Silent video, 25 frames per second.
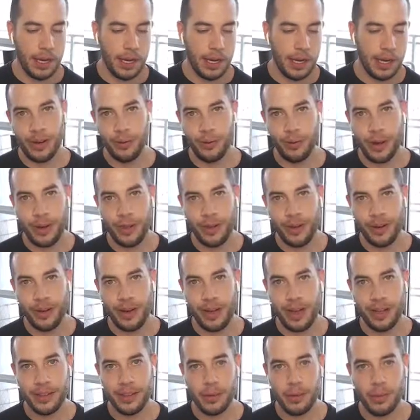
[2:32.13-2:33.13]
on whether or
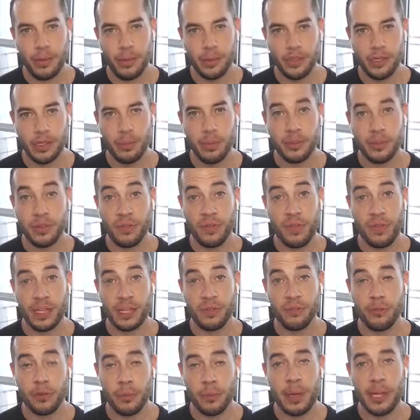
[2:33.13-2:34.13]
not what's the most
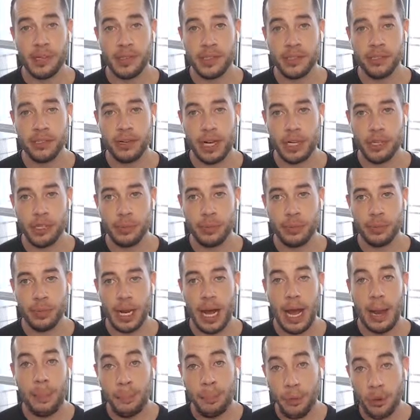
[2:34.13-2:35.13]
effective rebalancing strategy. But
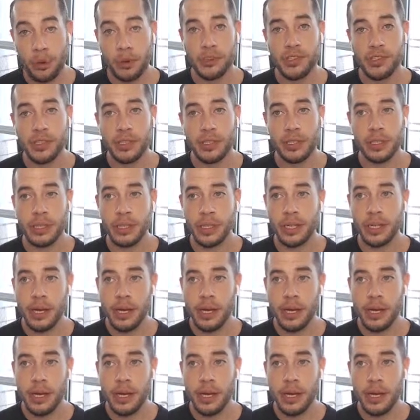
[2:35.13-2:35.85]
I personally,